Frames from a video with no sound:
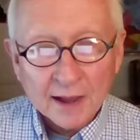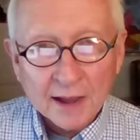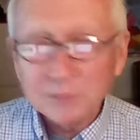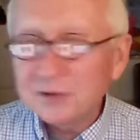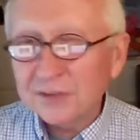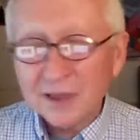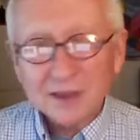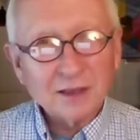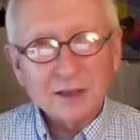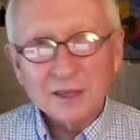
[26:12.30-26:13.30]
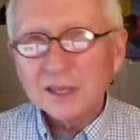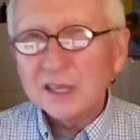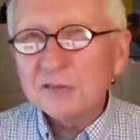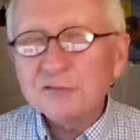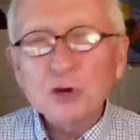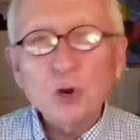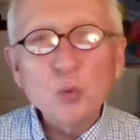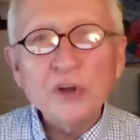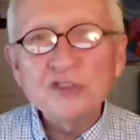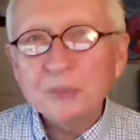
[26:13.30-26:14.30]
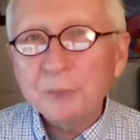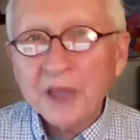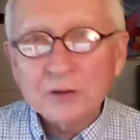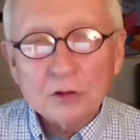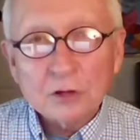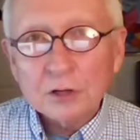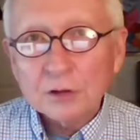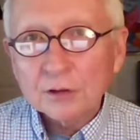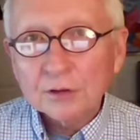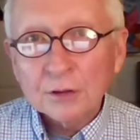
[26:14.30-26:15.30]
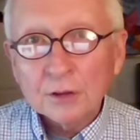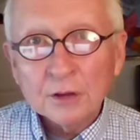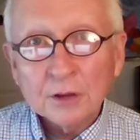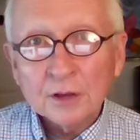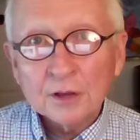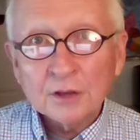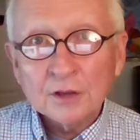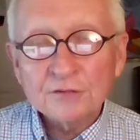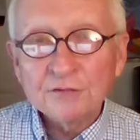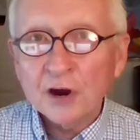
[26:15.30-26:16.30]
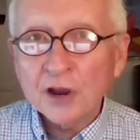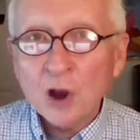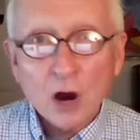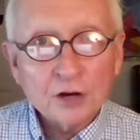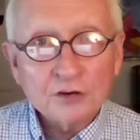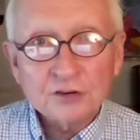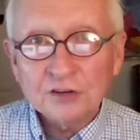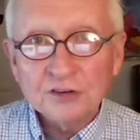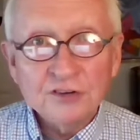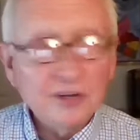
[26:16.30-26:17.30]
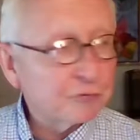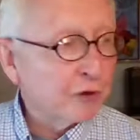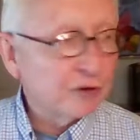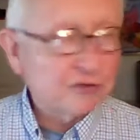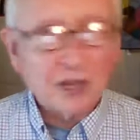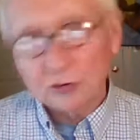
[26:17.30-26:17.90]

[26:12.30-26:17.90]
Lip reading: I mean, it's like if you're a widget peddler, it's very hard to differentiate